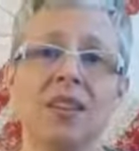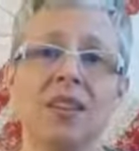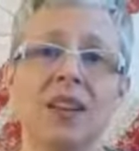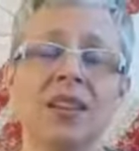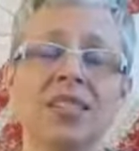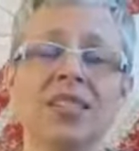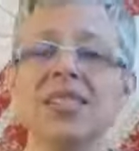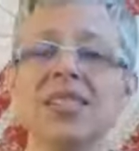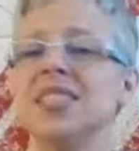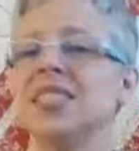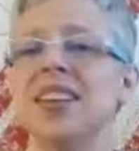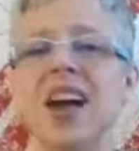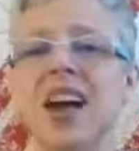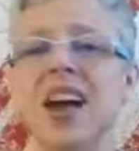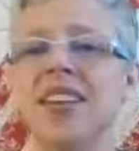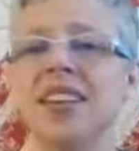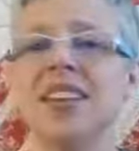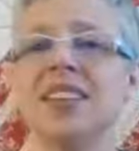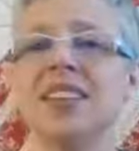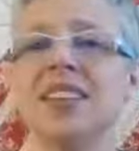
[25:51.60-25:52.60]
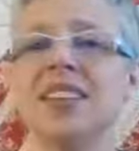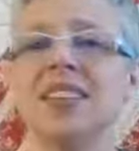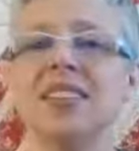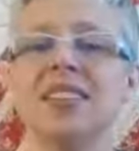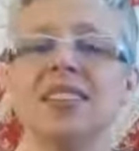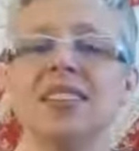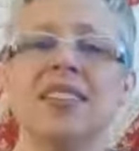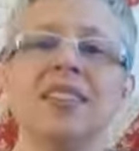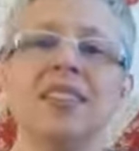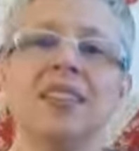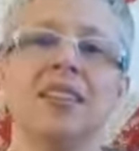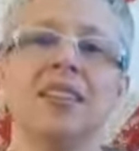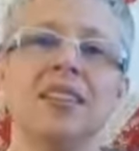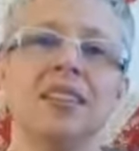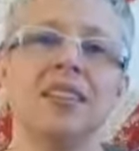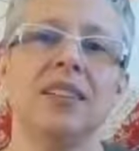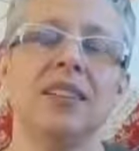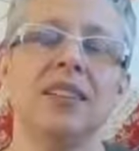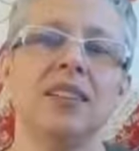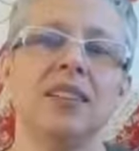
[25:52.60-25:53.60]
has decided
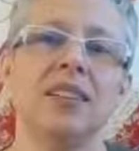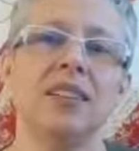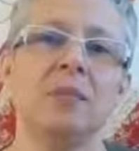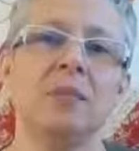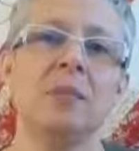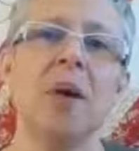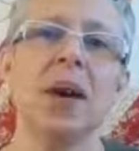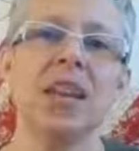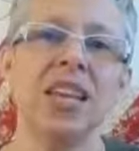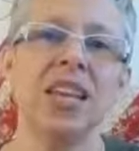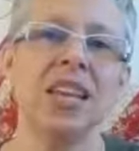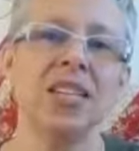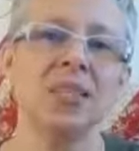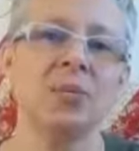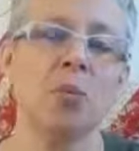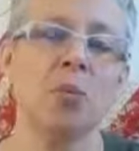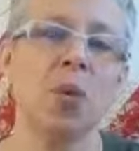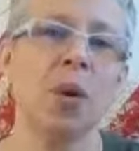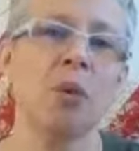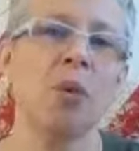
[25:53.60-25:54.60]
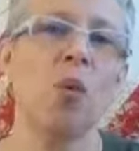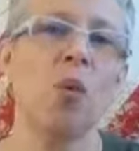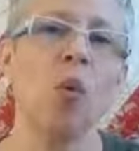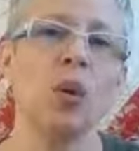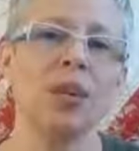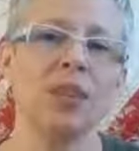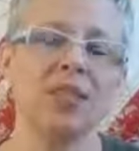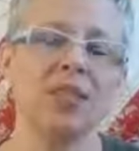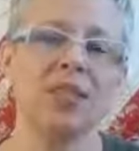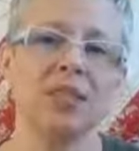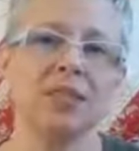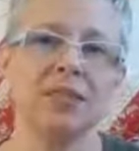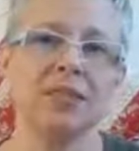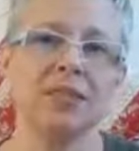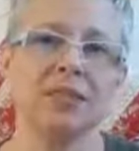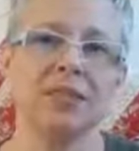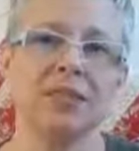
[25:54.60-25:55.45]
money is more important.